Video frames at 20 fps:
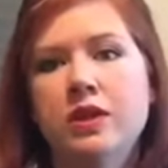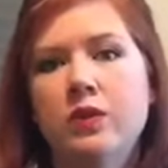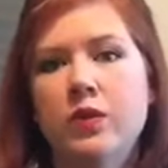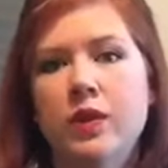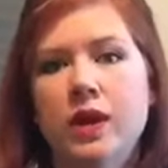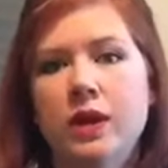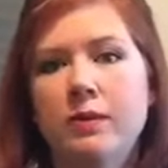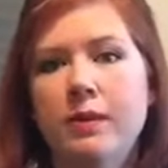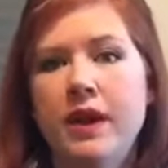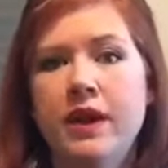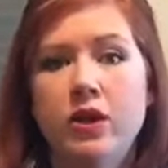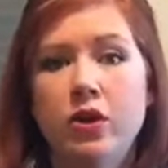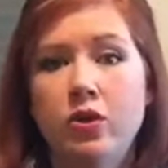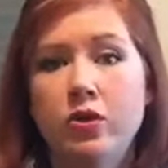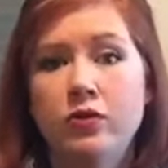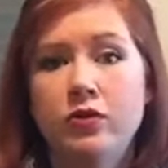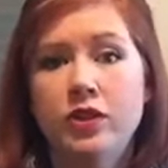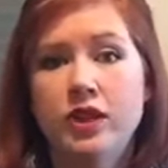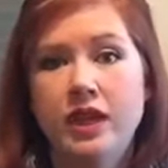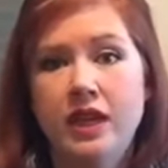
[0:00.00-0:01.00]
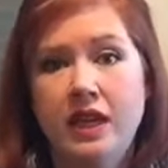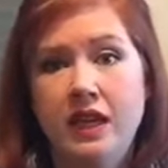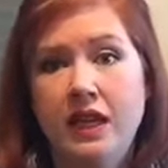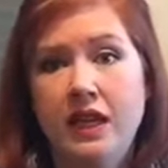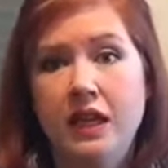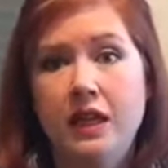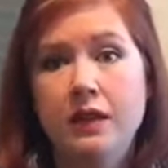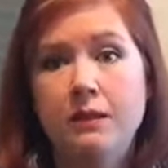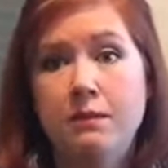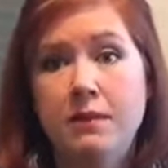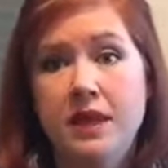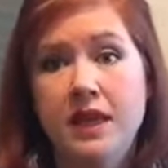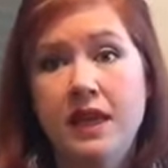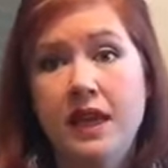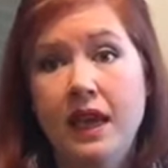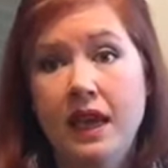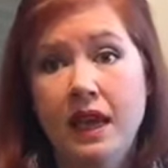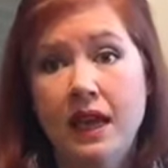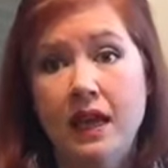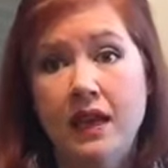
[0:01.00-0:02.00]
where my overeating
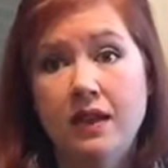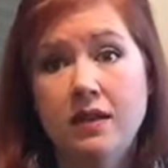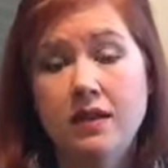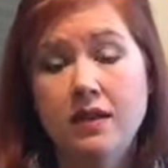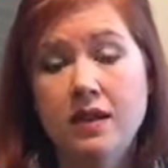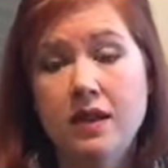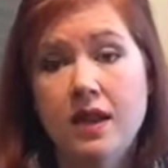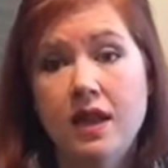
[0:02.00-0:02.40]
began,